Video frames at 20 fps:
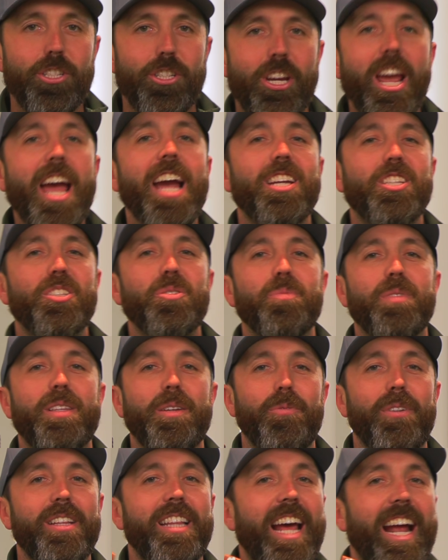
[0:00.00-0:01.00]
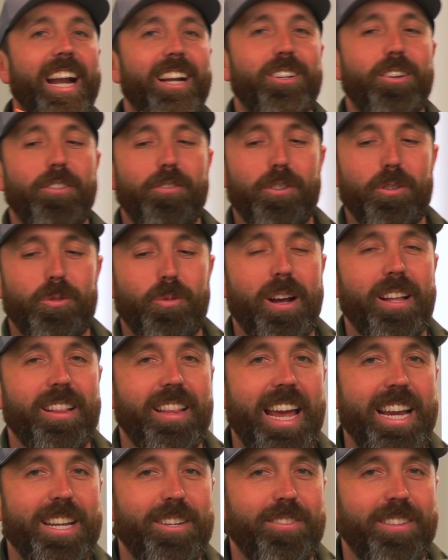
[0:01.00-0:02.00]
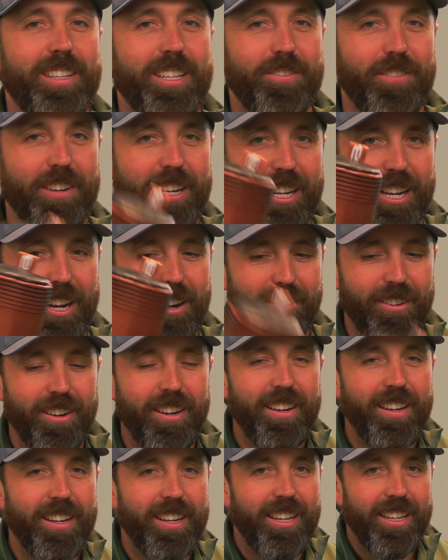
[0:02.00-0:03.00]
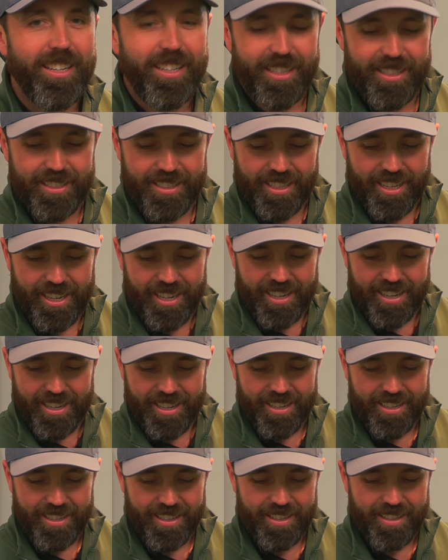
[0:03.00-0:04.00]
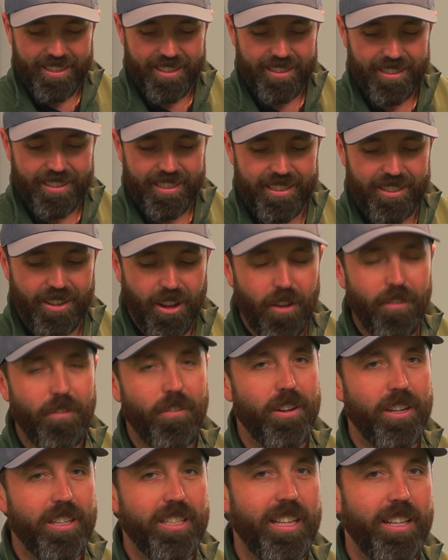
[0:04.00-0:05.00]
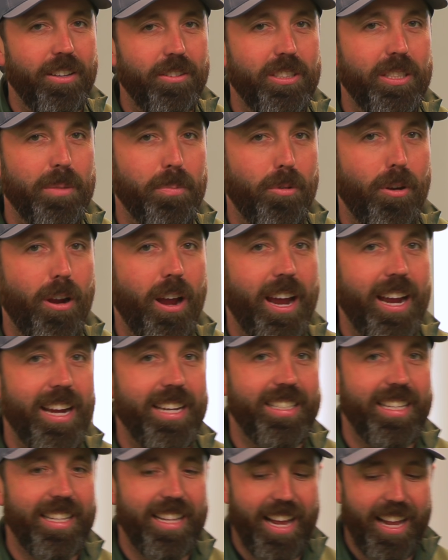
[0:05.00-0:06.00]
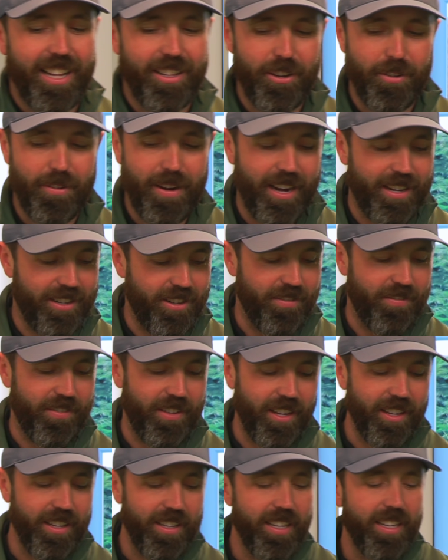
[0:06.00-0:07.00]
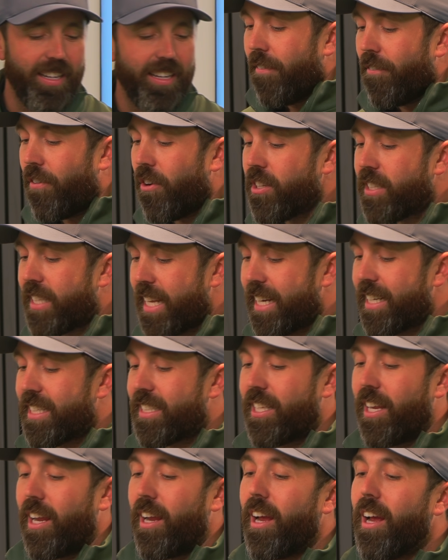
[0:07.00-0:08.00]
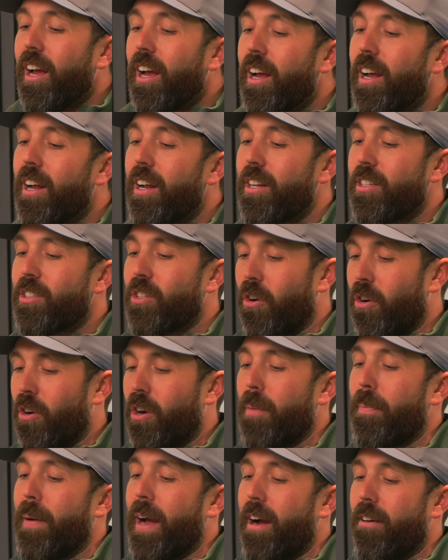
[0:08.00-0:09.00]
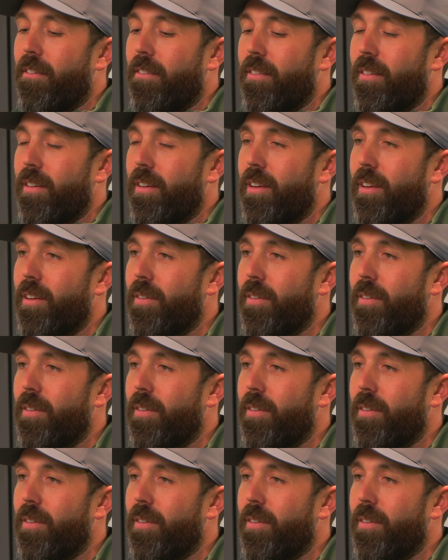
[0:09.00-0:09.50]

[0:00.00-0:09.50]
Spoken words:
check something with the head cover as well later in this video, because there's often a little surprise in that new head cover. First things to talk about